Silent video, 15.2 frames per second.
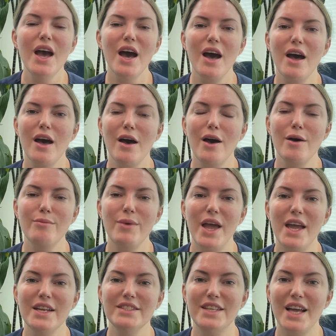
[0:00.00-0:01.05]

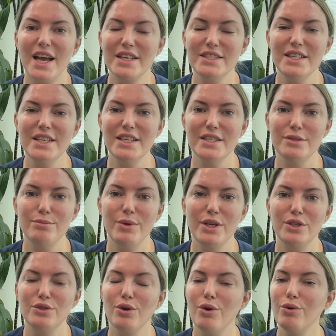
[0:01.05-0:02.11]
And Daxi is
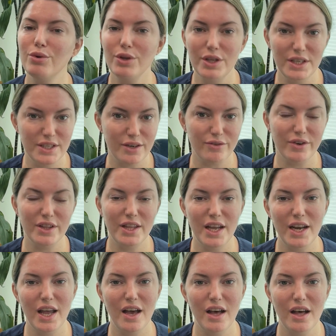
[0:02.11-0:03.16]
made totally different
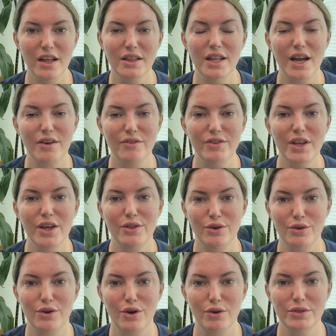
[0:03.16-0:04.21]
than a lot of the
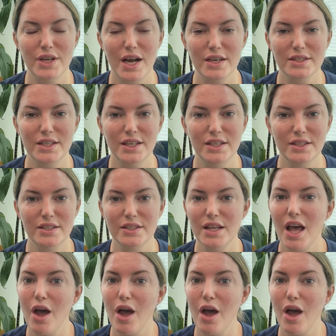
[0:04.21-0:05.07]
other neurotoxin.